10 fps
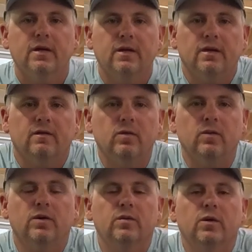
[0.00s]
Hey
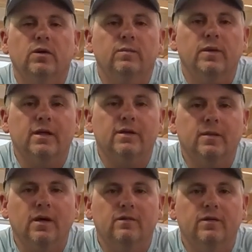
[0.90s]
everyone, welcome back to
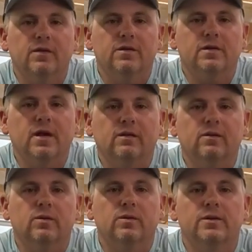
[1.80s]
Mike Foster
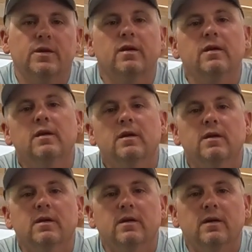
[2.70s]
Outdoors.
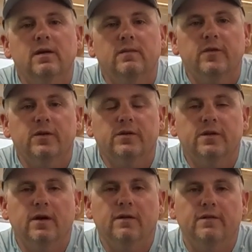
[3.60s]
First
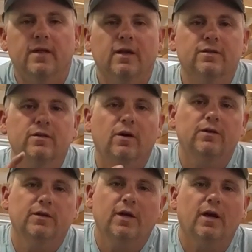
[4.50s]
off, thanks to
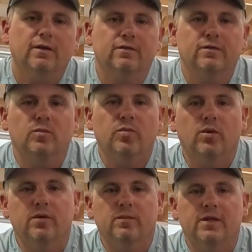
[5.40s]
all you guys for
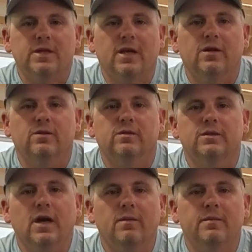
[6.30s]
supporting my channel and
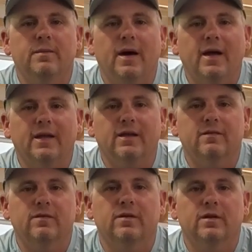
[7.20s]
stopping by
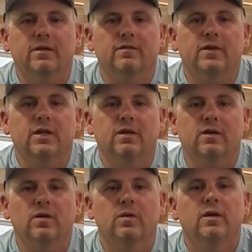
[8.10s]
again for another
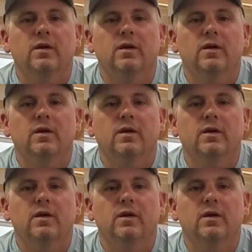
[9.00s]
video.